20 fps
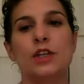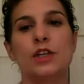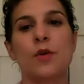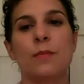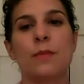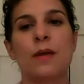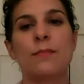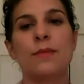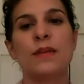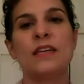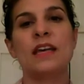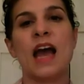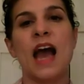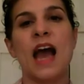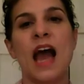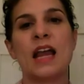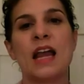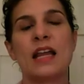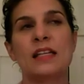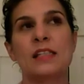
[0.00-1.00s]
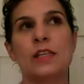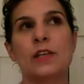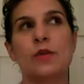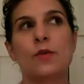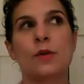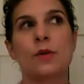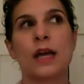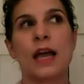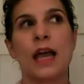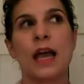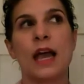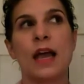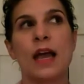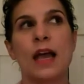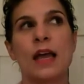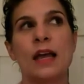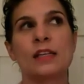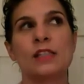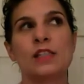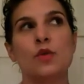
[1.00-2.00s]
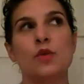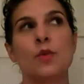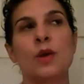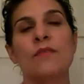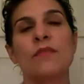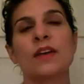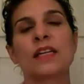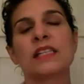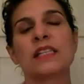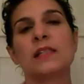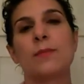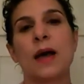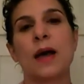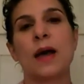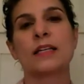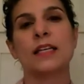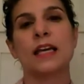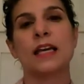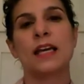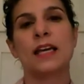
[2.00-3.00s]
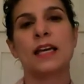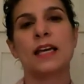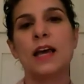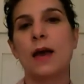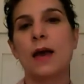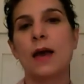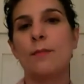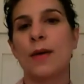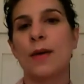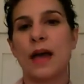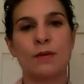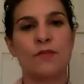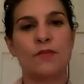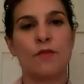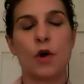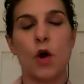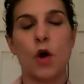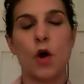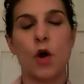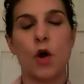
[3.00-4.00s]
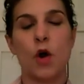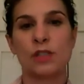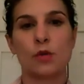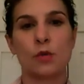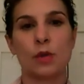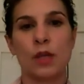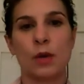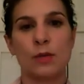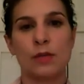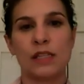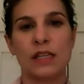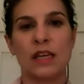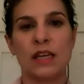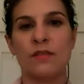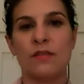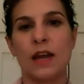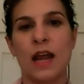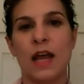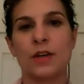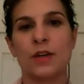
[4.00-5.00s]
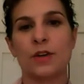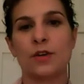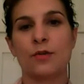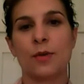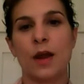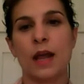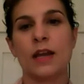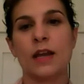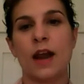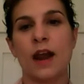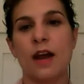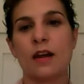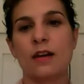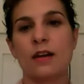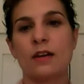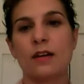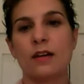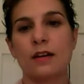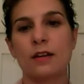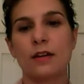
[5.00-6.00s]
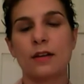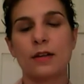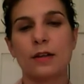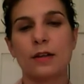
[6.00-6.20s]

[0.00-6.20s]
to you, or maybe not as you would have expected back before homeschooling was even on your radar?